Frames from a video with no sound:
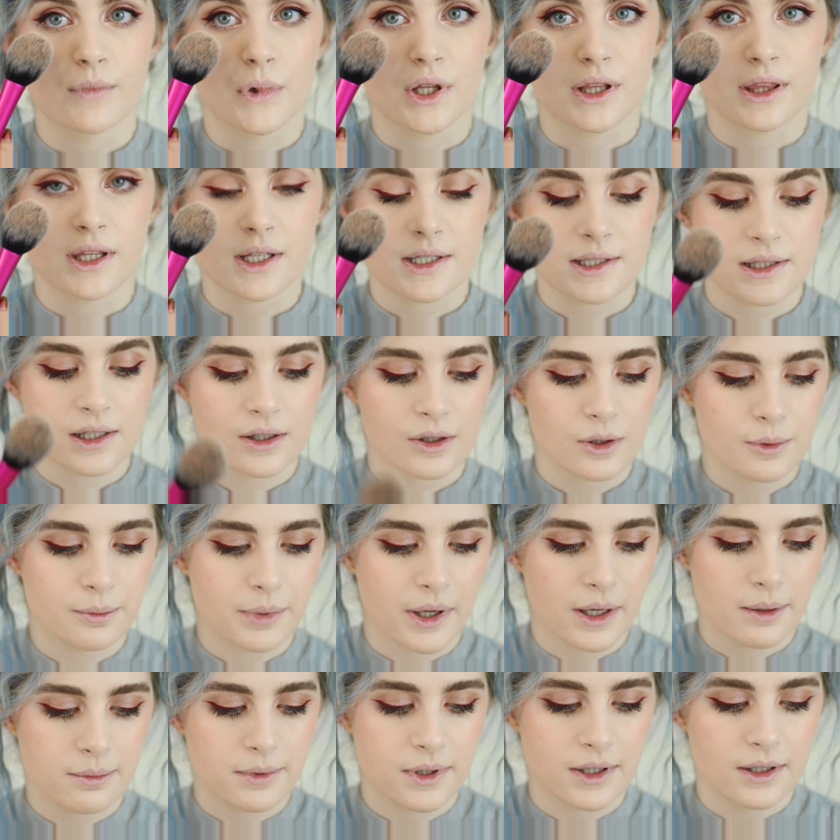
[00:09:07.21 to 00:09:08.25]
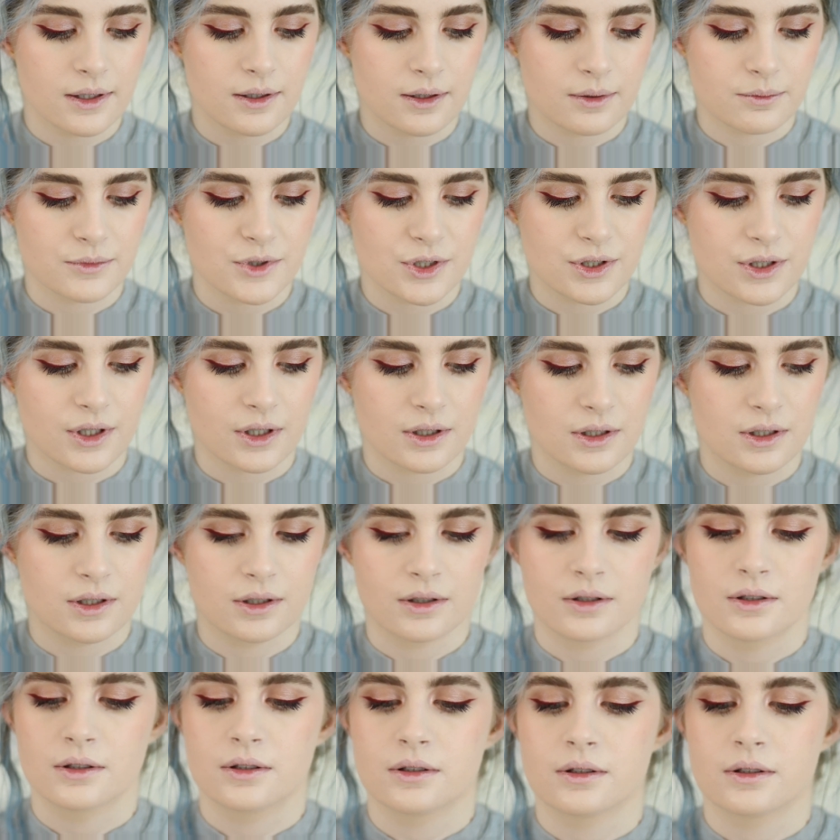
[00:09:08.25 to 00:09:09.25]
With this little baby, I'm just gonna...